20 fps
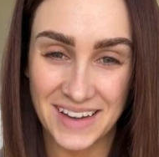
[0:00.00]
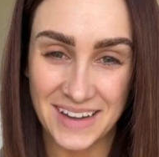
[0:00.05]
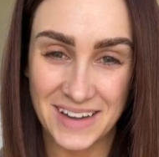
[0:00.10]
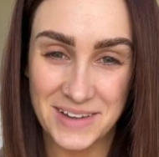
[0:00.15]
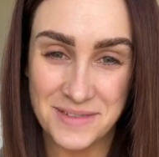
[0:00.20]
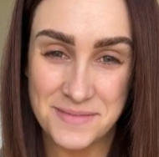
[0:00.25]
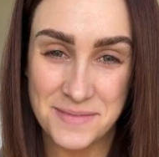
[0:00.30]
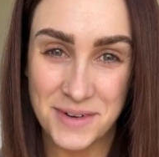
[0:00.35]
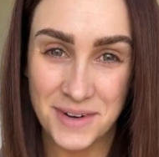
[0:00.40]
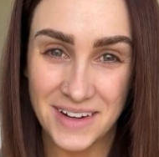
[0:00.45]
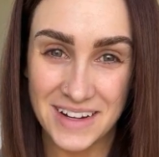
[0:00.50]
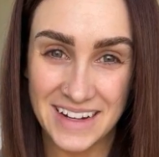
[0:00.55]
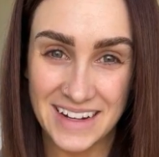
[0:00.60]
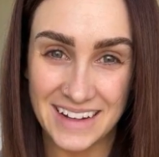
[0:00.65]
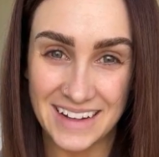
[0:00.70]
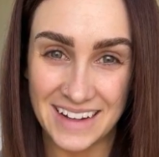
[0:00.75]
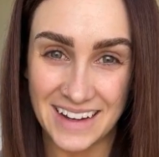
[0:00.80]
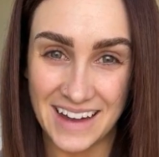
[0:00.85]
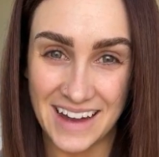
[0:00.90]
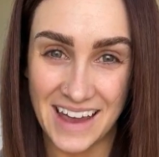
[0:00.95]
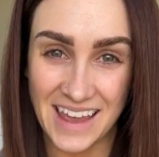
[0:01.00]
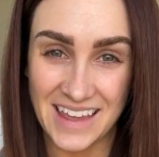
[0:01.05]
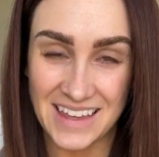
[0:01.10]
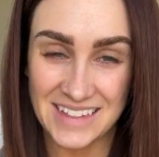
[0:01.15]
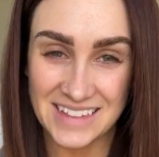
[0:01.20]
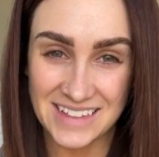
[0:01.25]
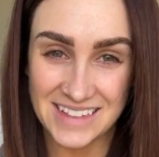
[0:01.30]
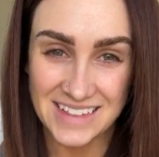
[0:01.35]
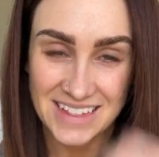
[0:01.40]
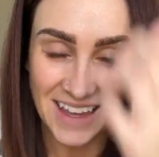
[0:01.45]
good morning,
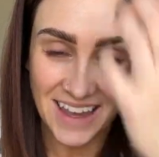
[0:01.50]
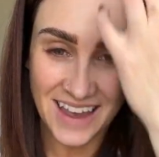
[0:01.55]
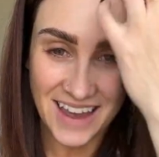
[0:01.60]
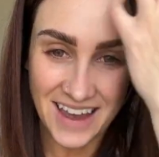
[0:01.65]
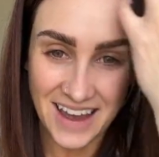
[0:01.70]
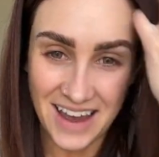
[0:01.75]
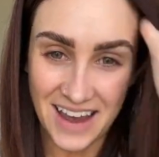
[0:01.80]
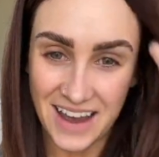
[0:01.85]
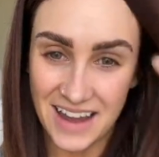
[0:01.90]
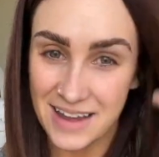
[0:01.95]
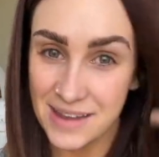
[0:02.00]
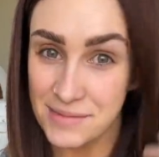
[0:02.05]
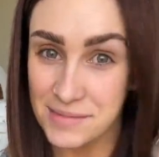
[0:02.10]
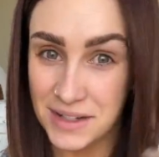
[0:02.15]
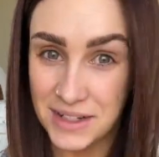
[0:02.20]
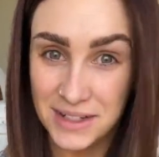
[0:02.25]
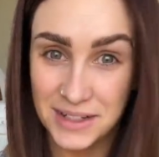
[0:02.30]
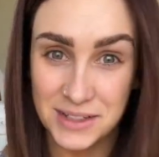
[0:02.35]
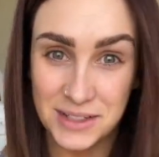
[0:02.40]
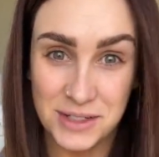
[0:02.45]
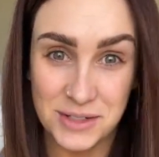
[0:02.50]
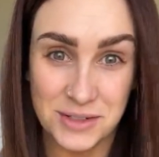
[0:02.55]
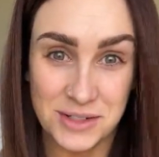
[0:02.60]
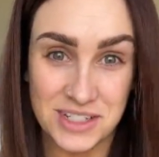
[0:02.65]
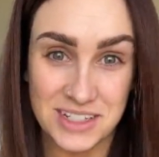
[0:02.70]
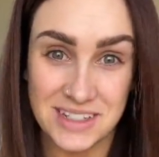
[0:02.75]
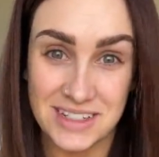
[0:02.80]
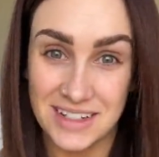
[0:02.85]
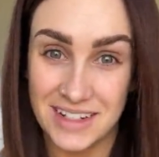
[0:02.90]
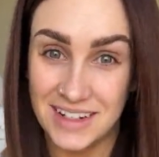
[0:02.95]
guys. I am gonna do
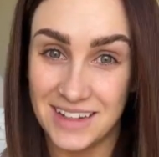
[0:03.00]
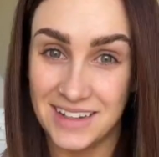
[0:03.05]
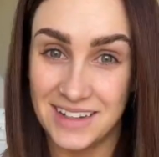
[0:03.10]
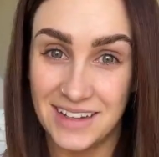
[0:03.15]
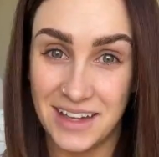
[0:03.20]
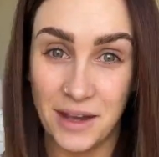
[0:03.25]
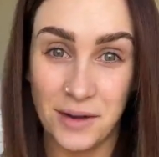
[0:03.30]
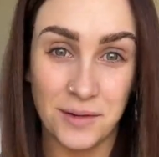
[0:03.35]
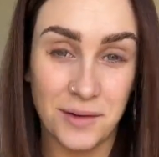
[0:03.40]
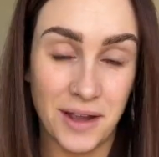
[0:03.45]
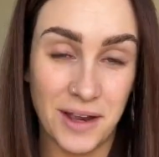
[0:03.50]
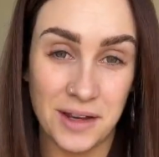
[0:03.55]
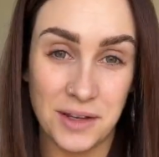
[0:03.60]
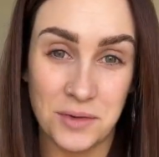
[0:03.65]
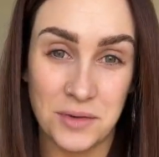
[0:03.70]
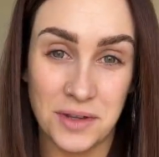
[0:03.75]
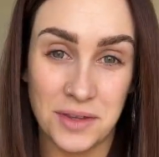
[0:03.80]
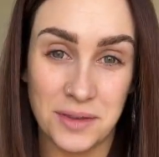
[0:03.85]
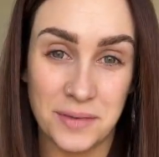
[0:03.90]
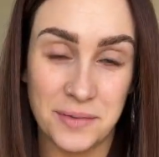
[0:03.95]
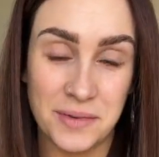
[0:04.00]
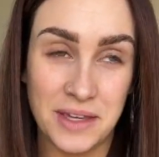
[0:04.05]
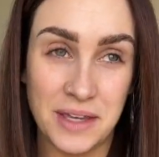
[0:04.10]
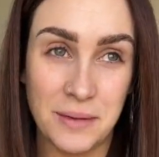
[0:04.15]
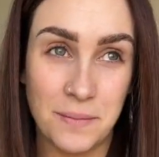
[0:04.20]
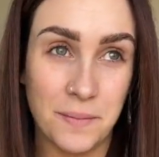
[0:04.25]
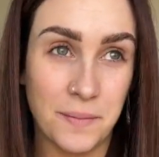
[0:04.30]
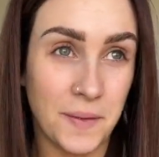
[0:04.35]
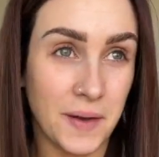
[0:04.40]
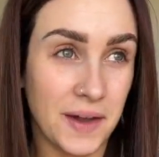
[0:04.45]
just a get ready with
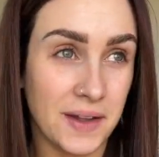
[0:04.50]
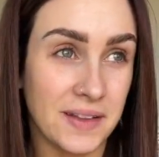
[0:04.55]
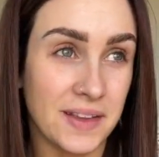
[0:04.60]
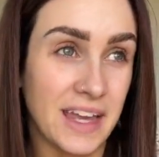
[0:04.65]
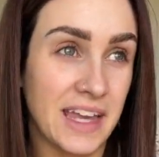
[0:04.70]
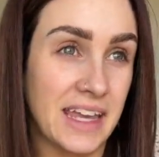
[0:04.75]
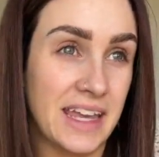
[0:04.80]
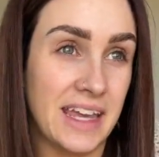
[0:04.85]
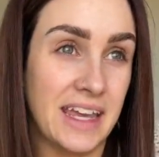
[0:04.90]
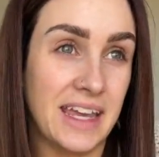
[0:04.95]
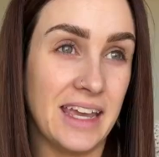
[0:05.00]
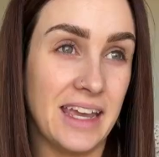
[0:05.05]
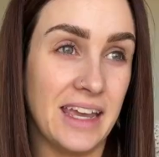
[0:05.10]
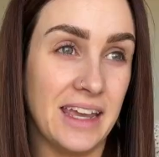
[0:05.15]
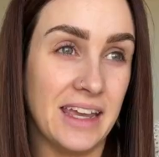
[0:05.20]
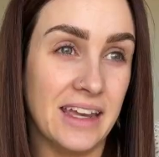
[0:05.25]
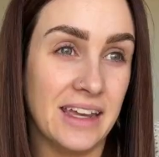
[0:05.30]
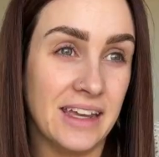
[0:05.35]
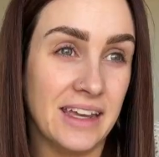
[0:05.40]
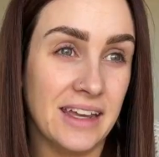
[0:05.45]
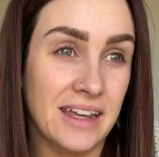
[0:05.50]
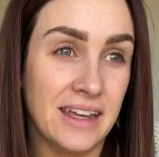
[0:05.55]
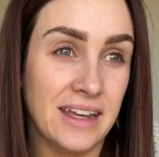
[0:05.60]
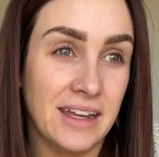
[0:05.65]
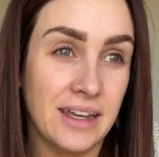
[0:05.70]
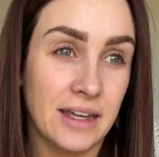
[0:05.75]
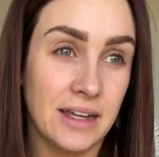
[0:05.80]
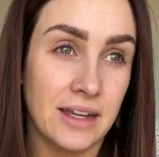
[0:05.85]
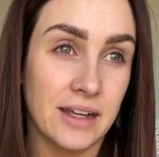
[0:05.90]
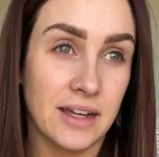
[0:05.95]
me, but like a
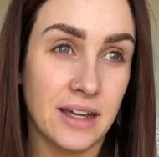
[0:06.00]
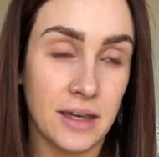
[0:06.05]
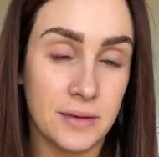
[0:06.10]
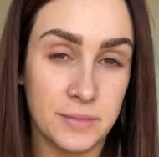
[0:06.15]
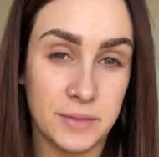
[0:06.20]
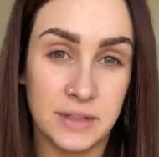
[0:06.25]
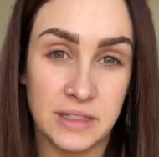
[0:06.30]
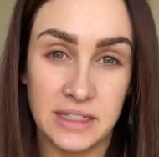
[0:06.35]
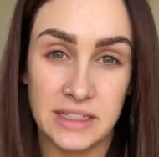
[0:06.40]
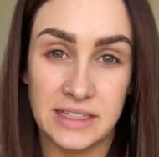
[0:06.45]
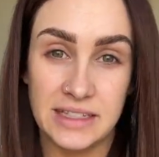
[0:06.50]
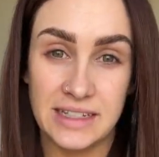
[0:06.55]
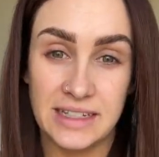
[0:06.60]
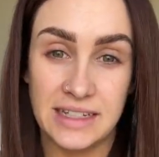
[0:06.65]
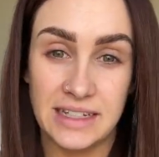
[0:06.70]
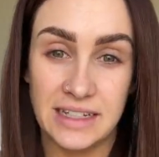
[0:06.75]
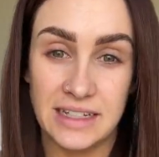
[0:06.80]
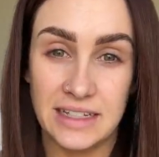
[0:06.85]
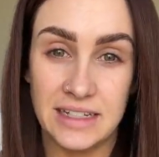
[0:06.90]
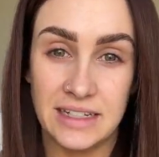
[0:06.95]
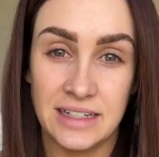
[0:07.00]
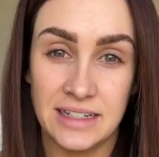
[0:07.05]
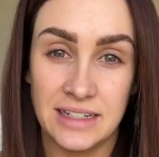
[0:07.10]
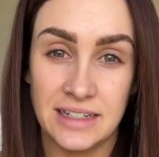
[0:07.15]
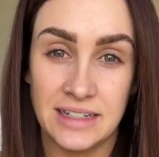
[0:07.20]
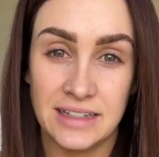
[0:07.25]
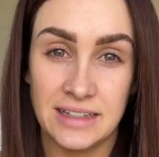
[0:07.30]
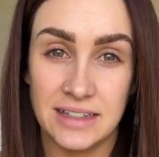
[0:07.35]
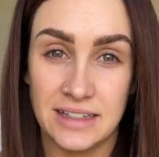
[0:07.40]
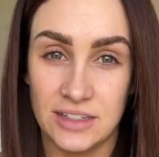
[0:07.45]
completely
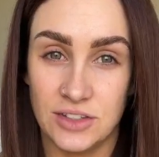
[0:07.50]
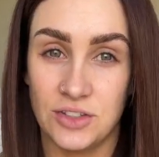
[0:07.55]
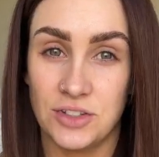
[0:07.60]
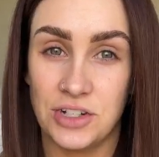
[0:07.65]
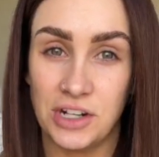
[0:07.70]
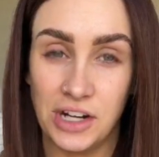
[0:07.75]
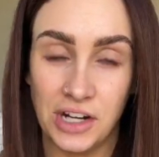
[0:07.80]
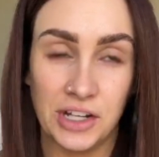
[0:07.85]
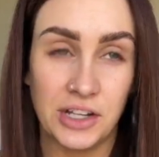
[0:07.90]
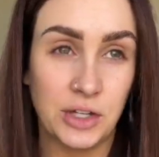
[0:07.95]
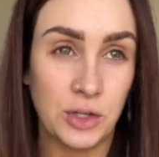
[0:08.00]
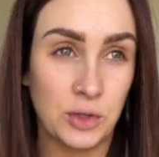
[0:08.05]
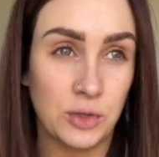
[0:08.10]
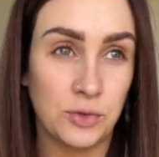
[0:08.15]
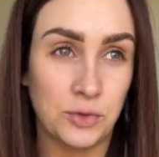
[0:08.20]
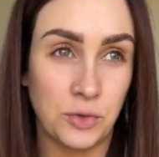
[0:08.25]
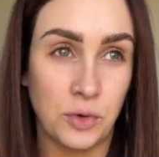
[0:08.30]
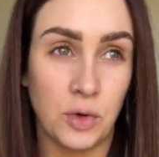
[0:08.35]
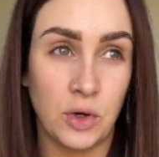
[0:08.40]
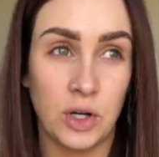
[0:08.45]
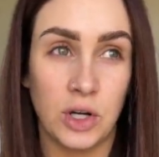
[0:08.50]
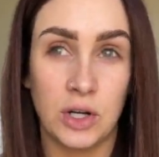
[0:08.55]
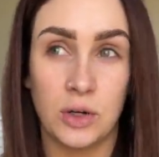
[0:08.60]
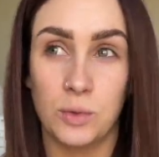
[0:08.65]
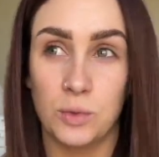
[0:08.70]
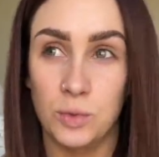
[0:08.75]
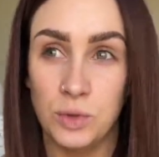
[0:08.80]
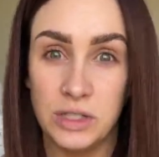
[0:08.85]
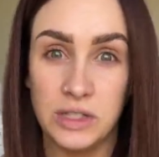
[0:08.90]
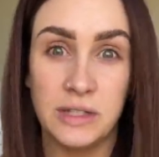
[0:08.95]
let's try and go
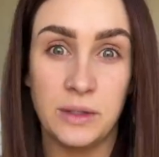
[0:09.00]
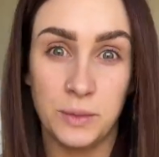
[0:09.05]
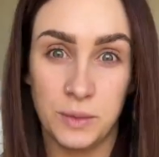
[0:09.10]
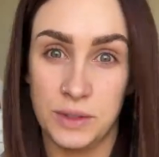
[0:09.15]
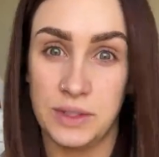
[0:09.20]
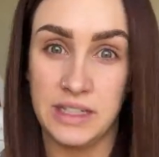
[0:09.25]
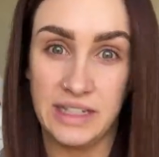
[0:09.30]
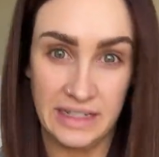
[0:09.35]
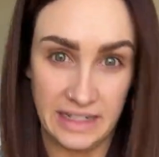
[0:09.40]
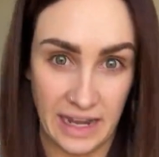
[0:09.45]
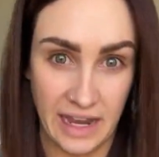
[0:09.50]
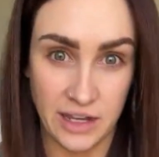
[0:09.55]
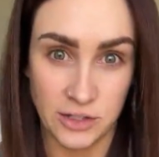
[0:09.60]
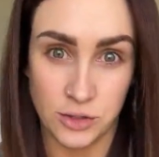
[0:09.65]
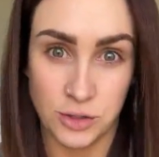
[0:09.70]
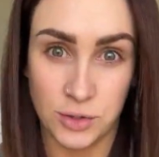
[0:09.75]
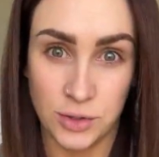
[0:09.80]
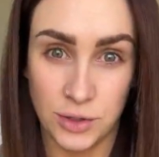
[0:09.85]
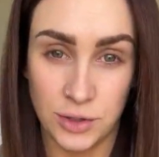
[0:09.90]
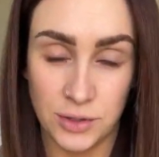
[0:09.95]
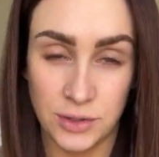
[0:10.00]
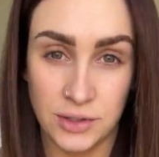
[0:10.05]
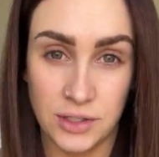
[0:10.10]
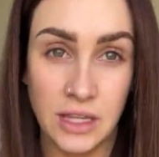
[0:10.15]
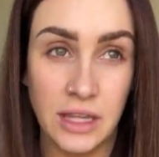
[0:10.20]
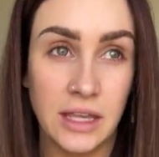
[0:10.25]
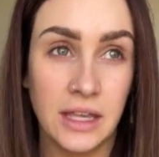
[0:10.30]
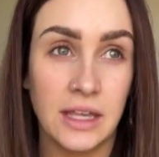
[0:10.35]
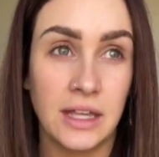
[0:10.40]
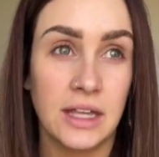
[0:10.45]
for really, really
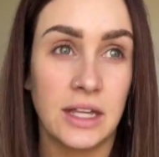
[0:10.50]
natural.